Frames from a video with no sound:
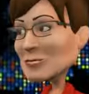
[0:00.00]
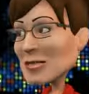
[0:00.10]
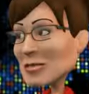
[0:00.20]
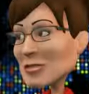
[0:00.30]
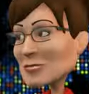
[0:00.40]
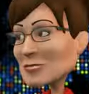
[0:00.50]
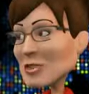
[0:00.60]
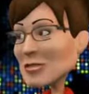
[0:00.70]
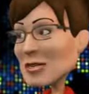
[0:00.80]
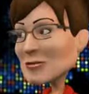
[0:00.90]
Well,
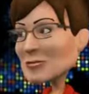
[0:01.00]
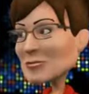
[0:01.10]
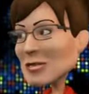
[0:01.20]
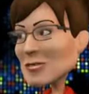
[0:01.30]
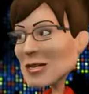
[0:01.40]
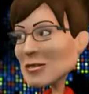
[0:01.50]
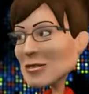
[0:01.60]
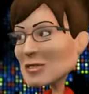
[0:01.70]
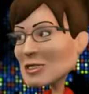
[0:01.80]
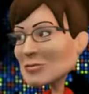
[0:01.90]
then, let me
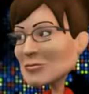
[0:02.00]
check.